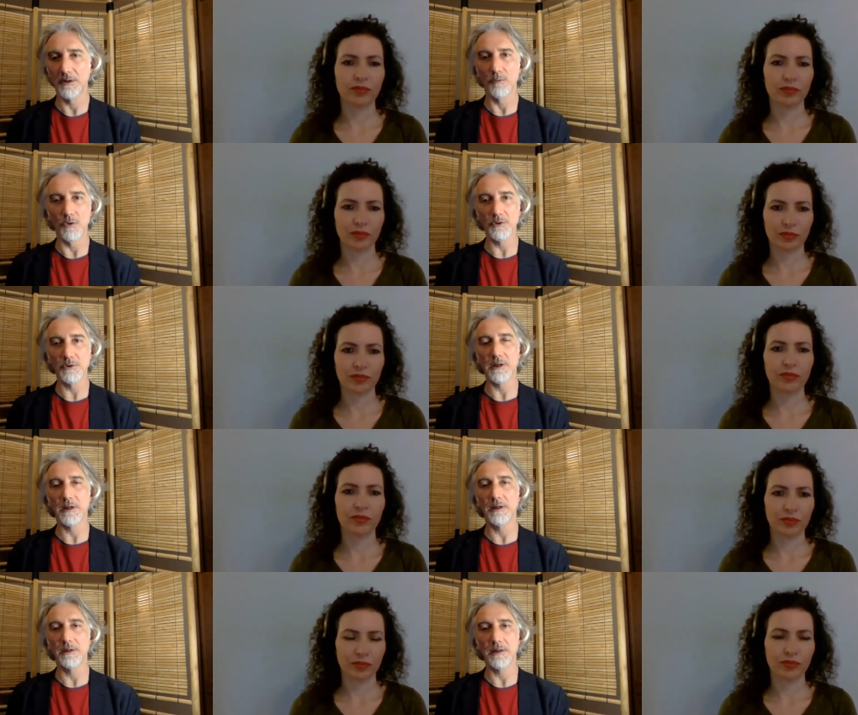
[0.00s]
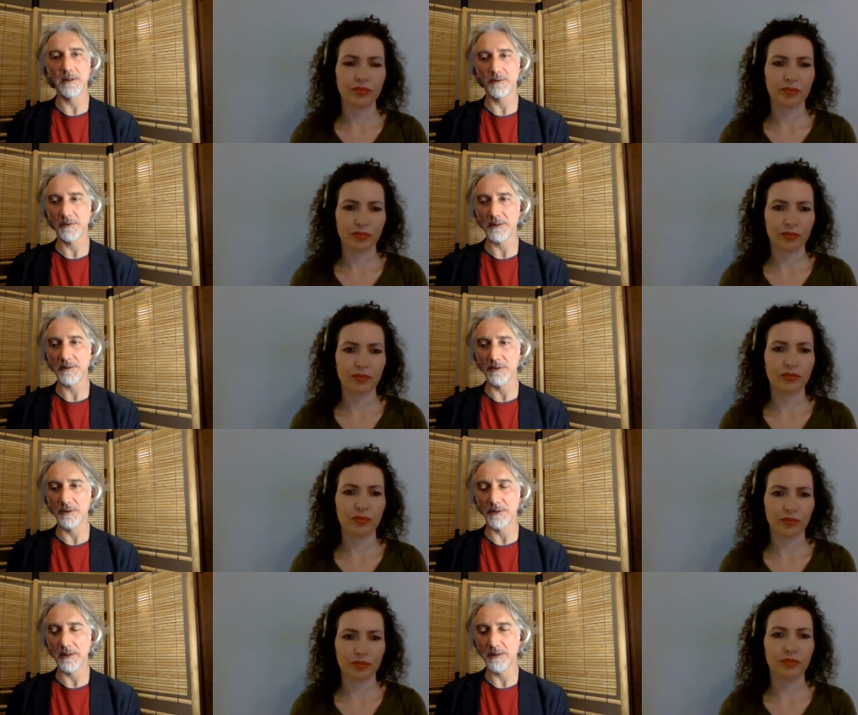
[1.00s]
Speaker 1: word in, uh, in
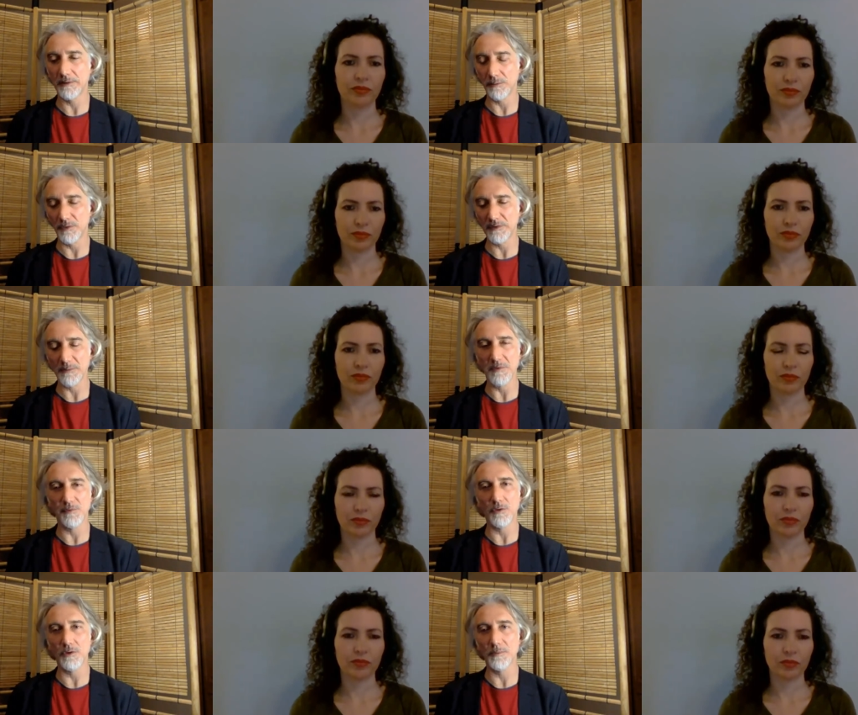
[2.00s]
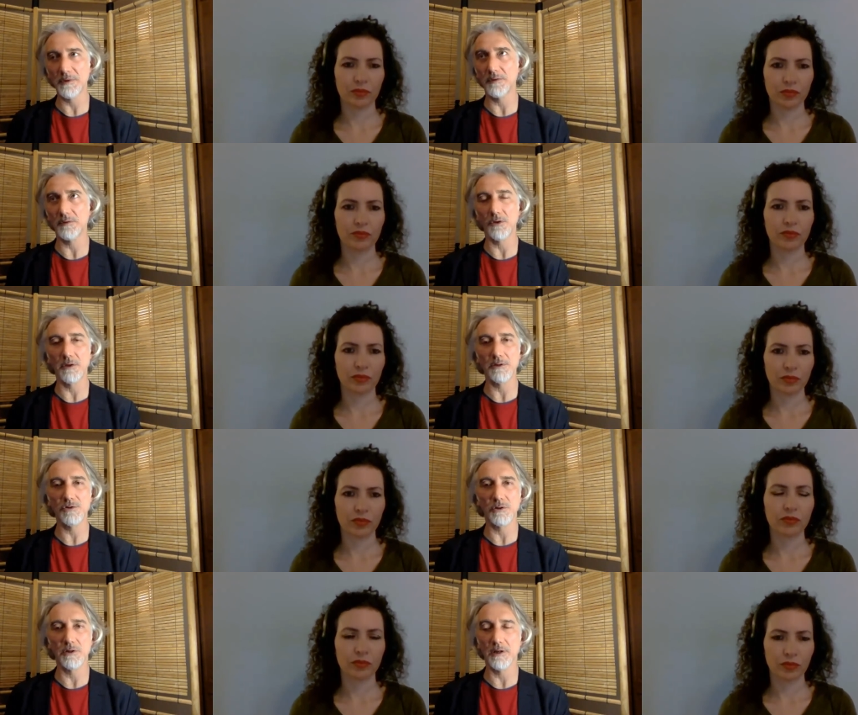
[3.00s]
Alexander. And as I was saying before, I mean, this
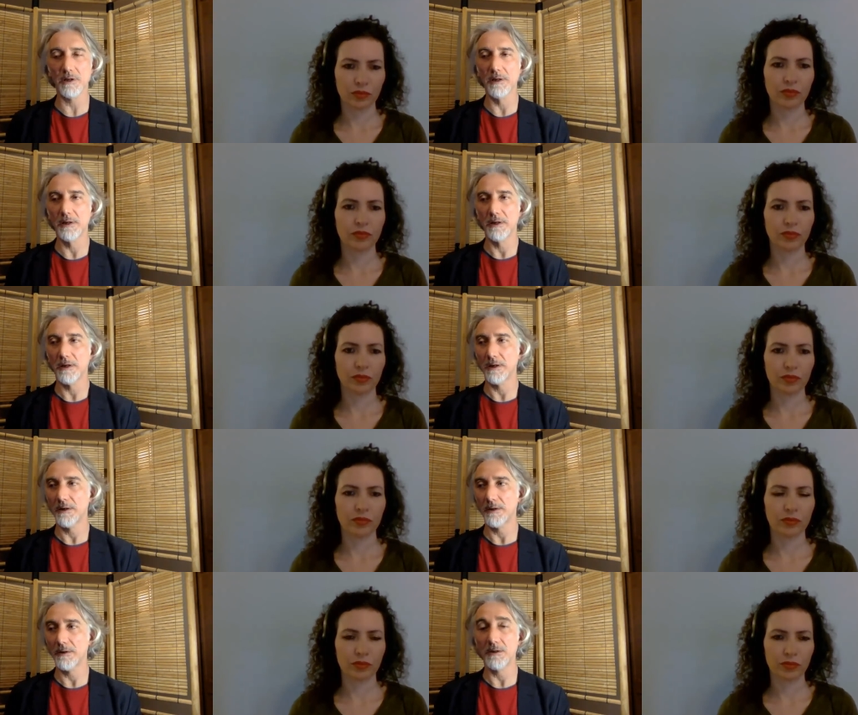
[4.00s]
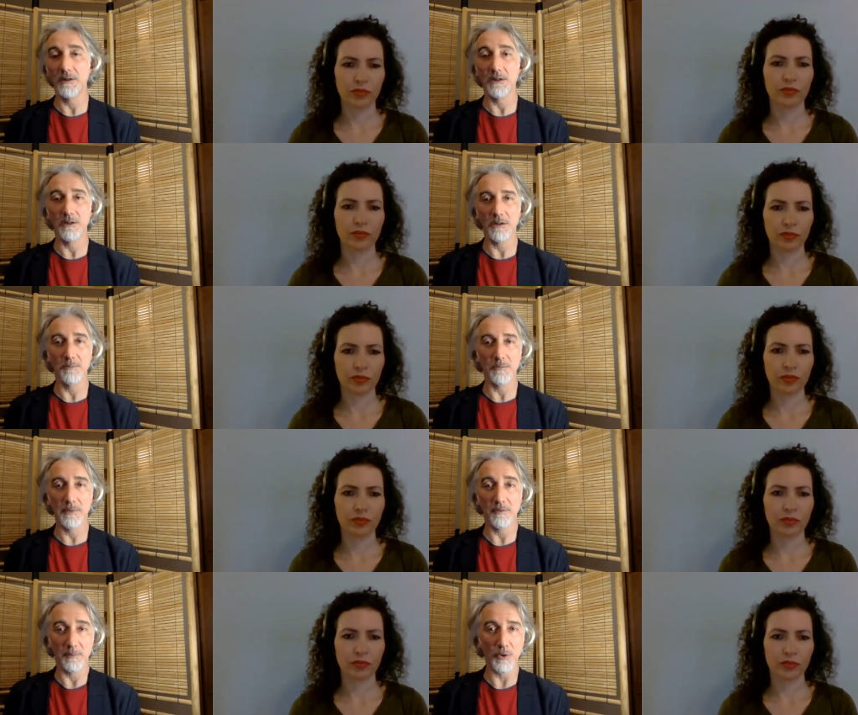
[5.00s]
knowledge in, uh, uh, in, in
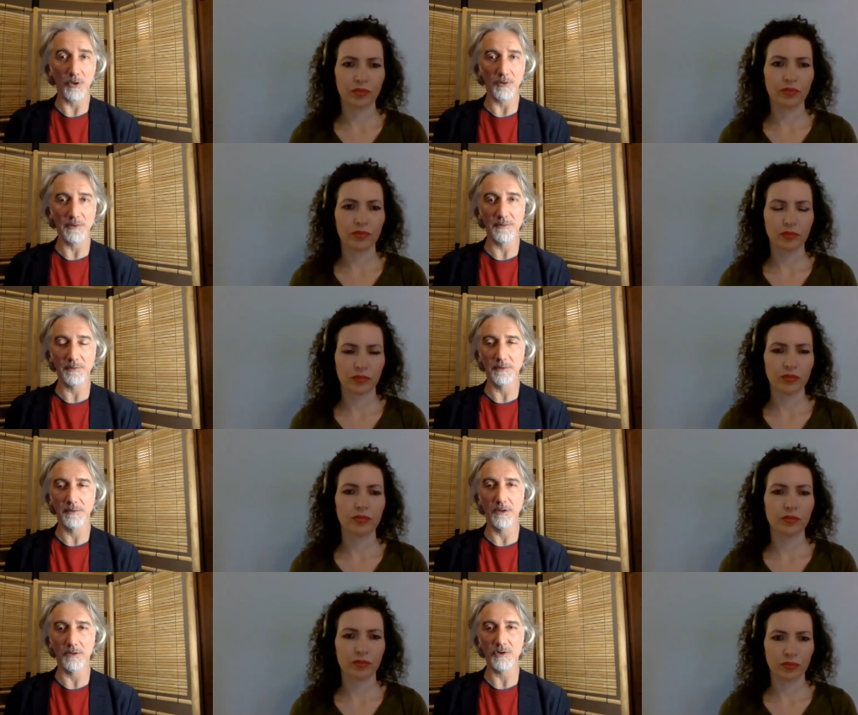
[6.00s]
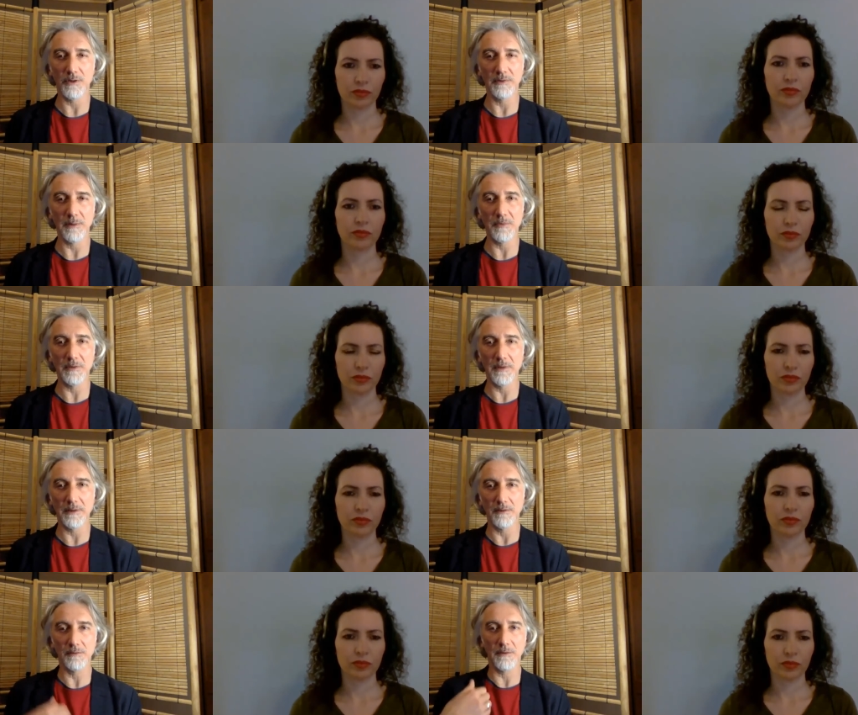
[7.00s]
is a process, not just something
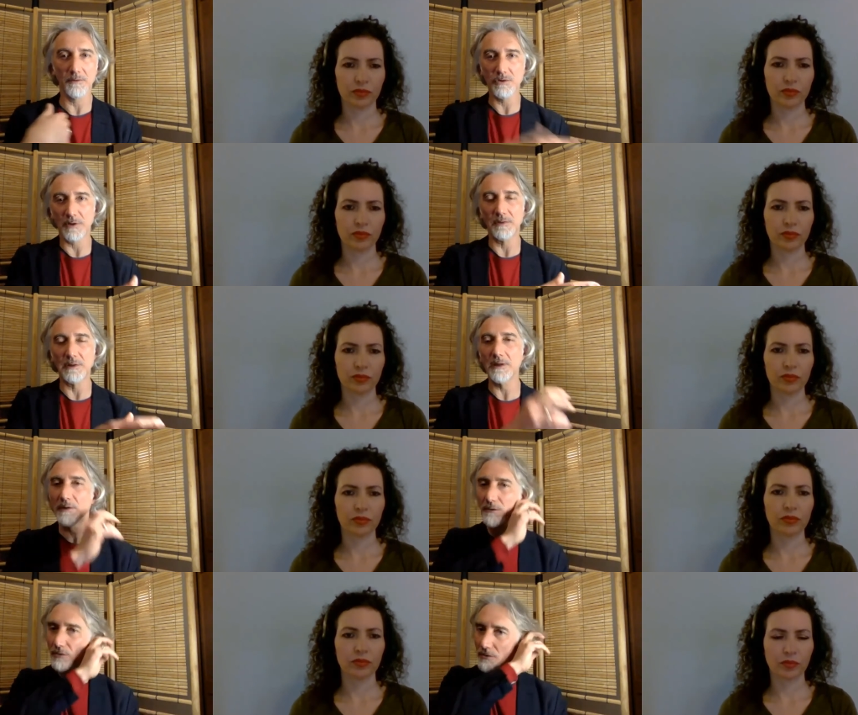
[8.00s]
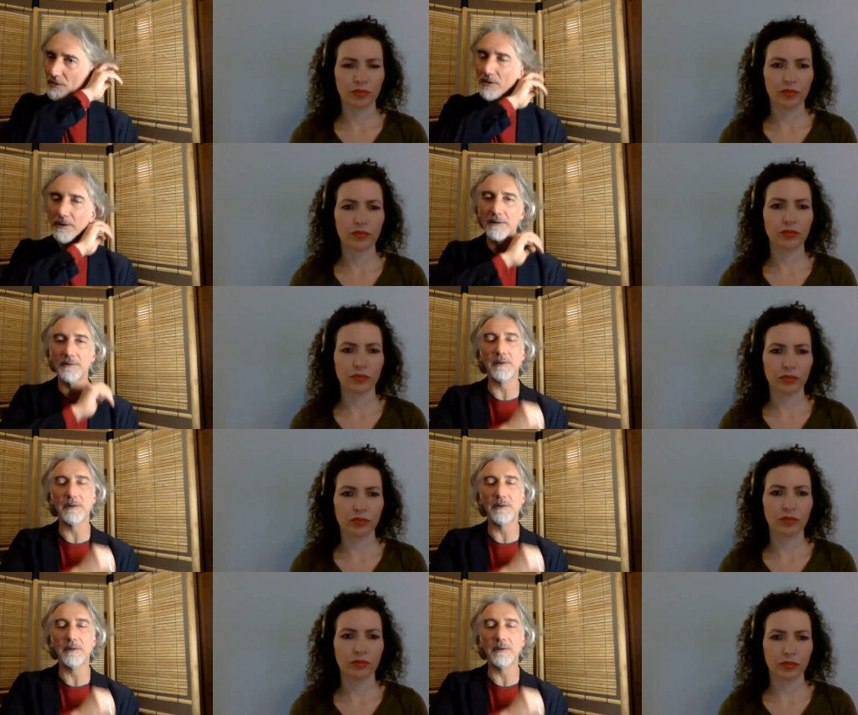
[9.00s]
that is just given to you. Okay,
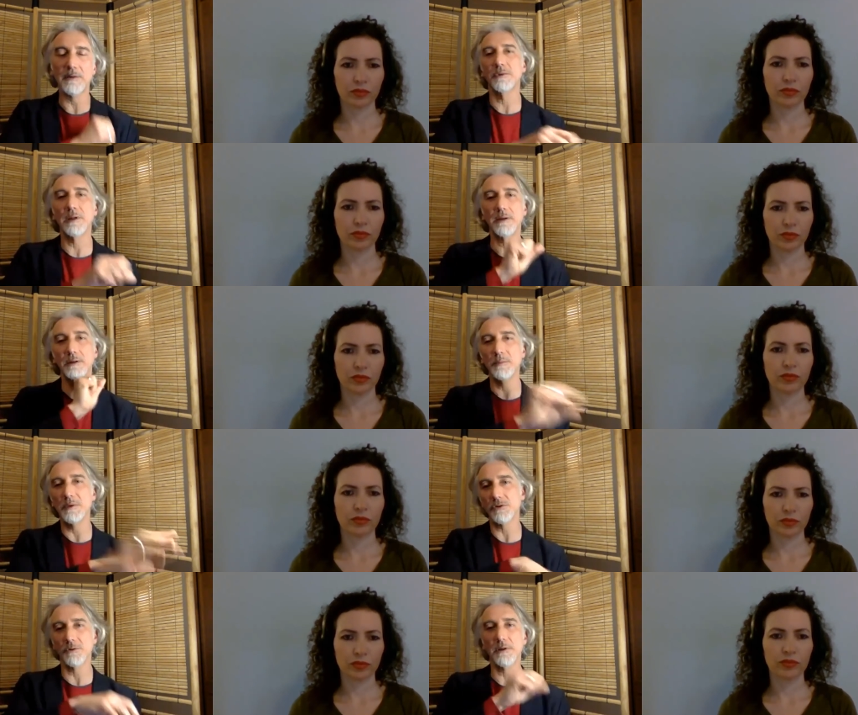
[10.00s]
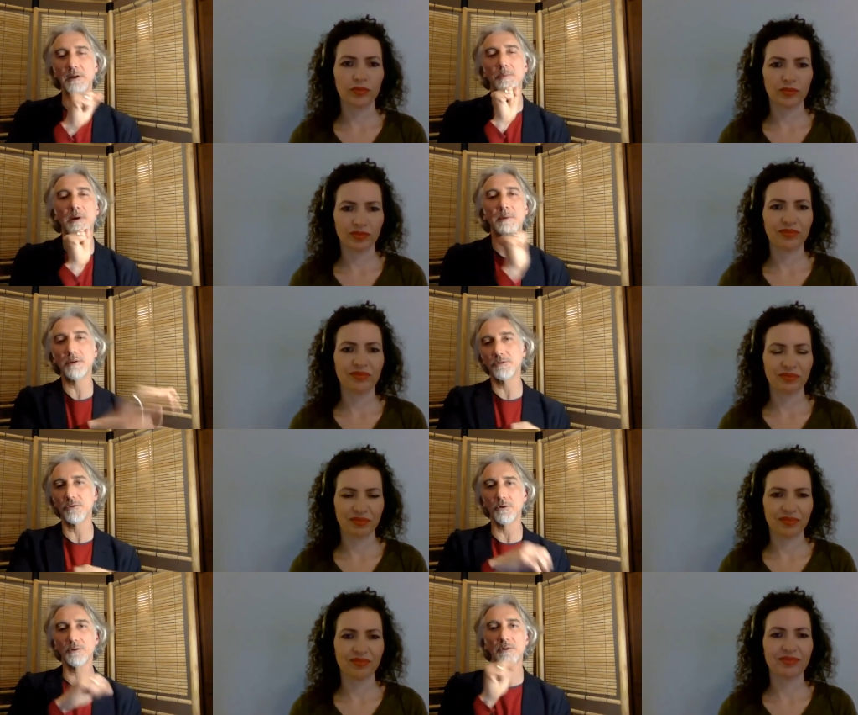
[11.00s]
take it, boom, take inhibition, take primary
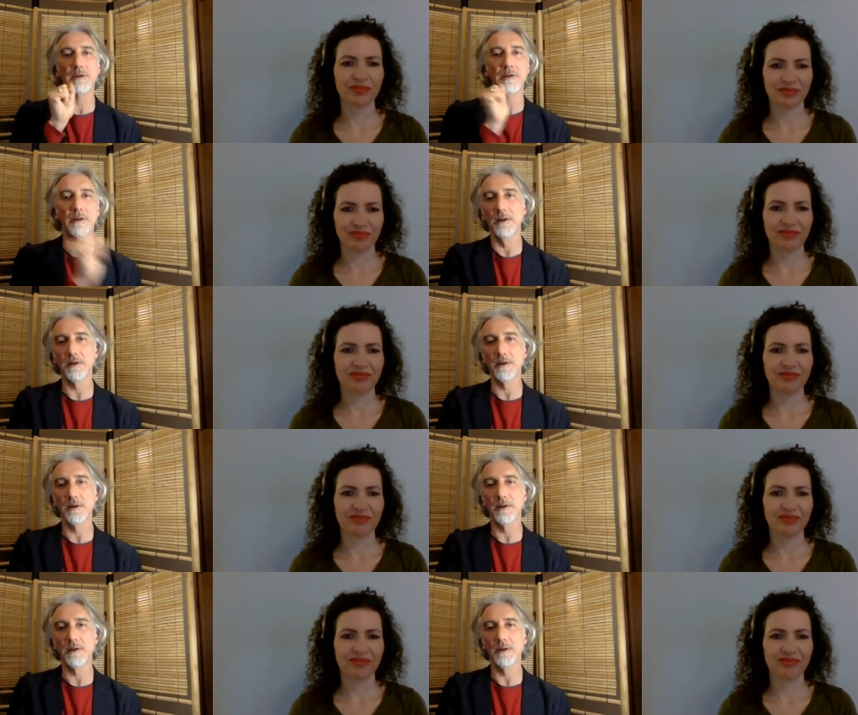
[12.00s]
control, take a